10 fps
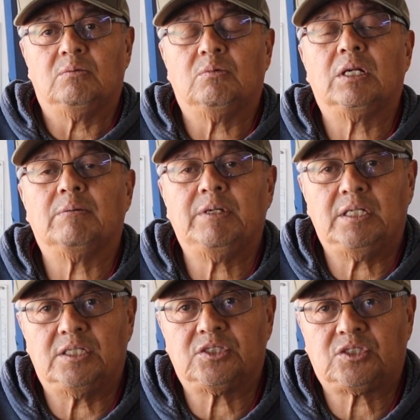What I'm
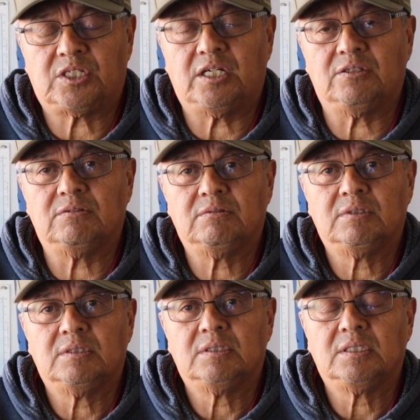here is try to
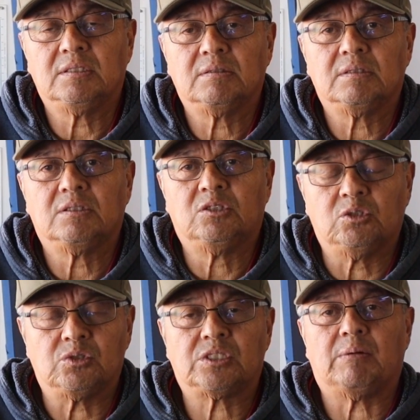
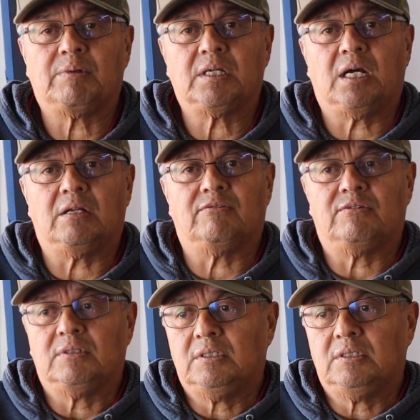do some kind of